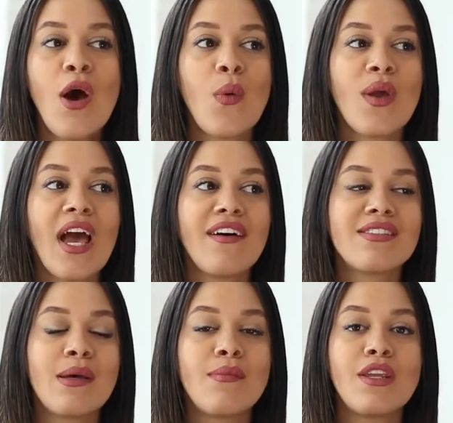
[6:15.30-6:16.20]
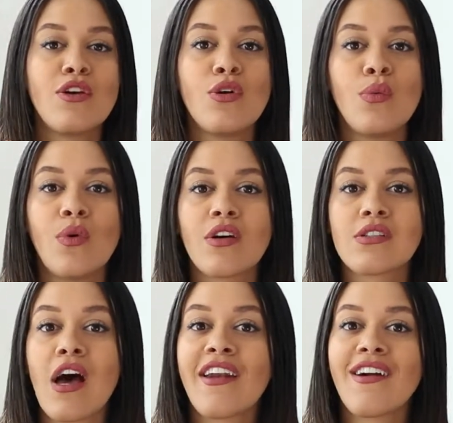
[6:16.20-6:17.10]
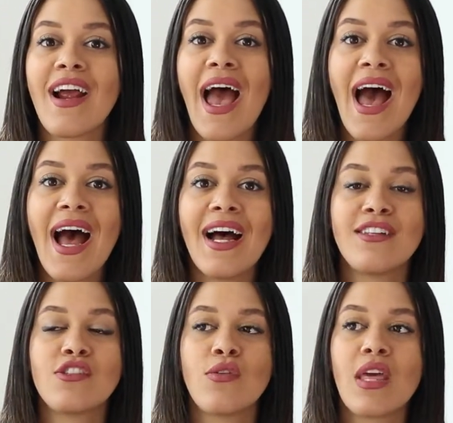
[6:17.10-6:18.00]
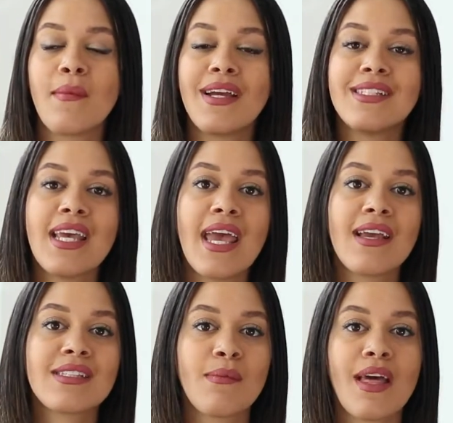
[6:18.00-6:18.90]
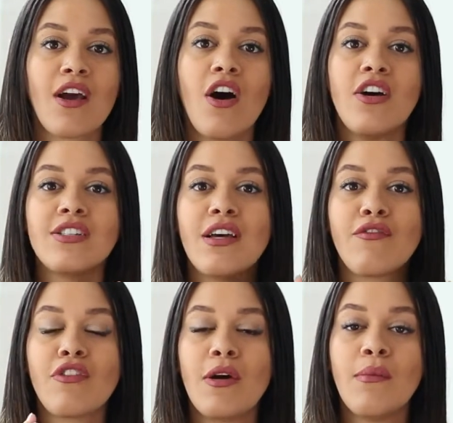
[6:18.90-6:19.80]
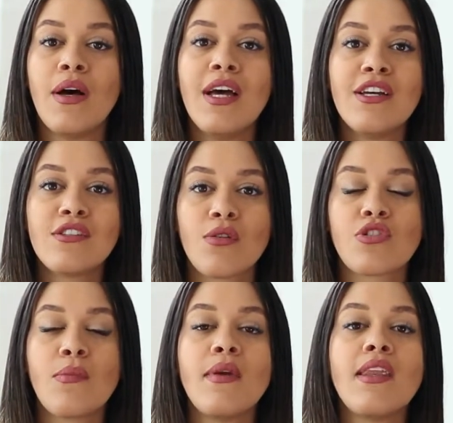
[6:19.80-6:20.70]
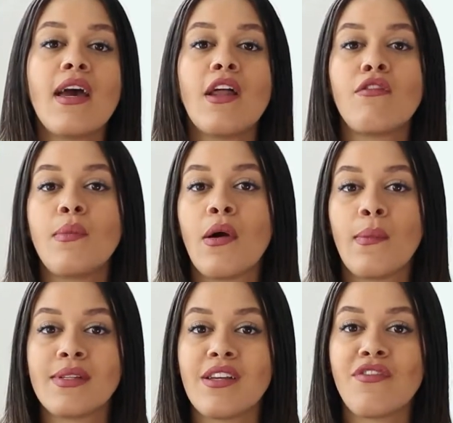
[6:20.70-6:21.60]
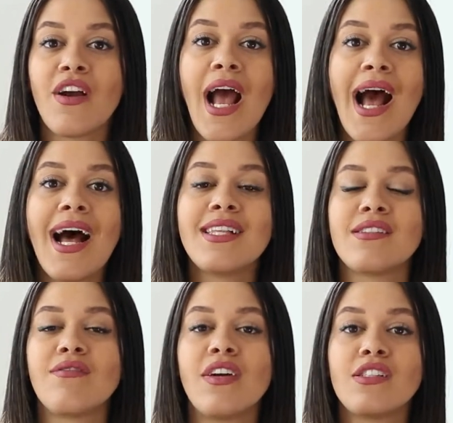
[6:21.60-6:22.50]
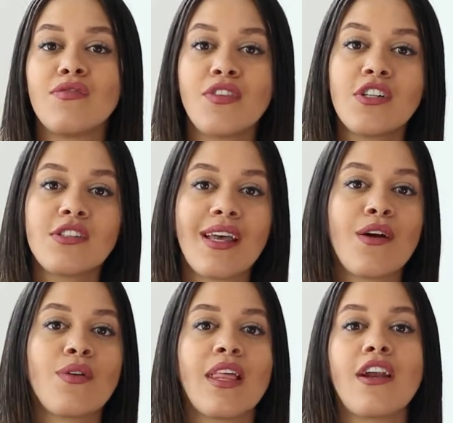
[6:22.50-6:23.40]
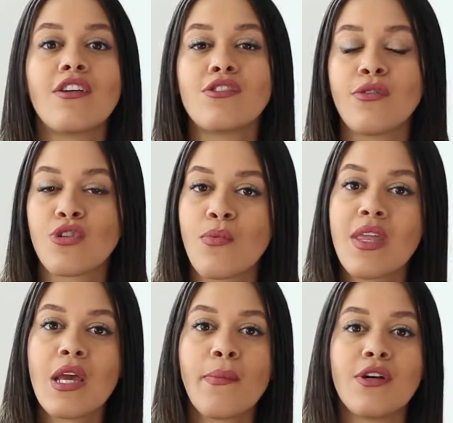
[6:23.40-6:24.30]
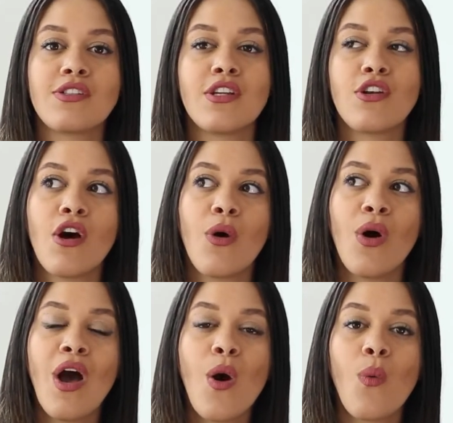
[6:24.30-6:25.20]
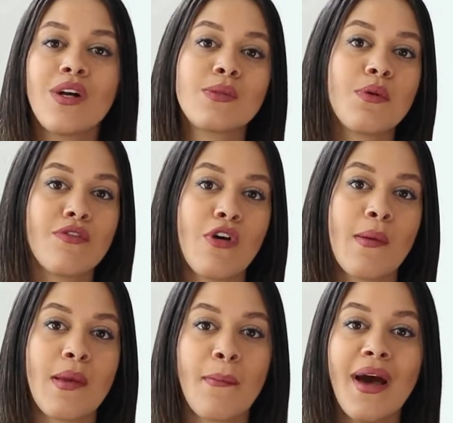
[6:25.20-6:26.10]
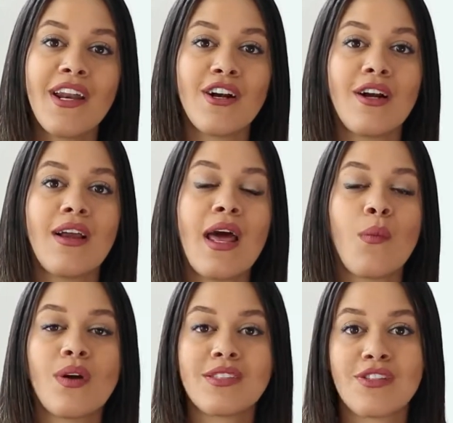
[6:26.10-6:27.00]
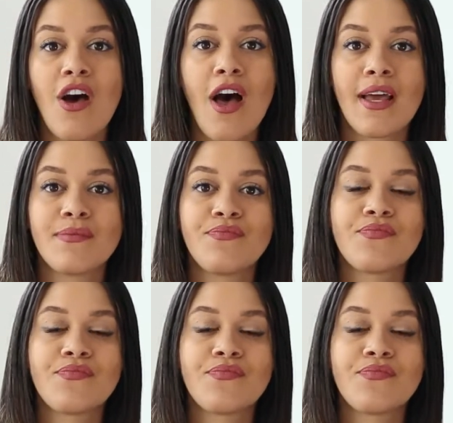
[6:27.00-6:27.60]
We have somebody who works on our ads, so they might take some of that content from social media and repurpose it for ads and vice versa, or let our social media person know what's performing better and what's not.